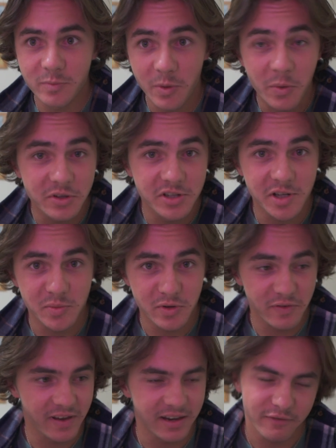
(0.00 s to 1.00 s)
We're watching a
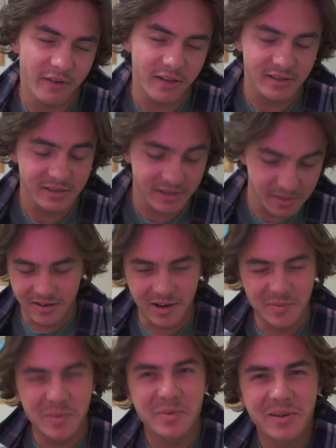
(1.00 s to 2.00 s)
movie and he fell asleep. I
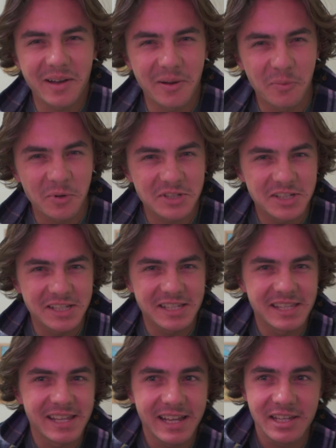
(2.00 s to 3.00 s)
remember I watched this
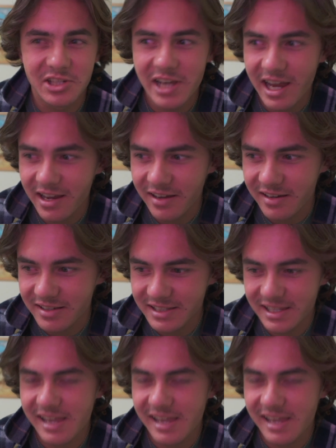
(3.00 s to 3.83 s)
thing in Jackass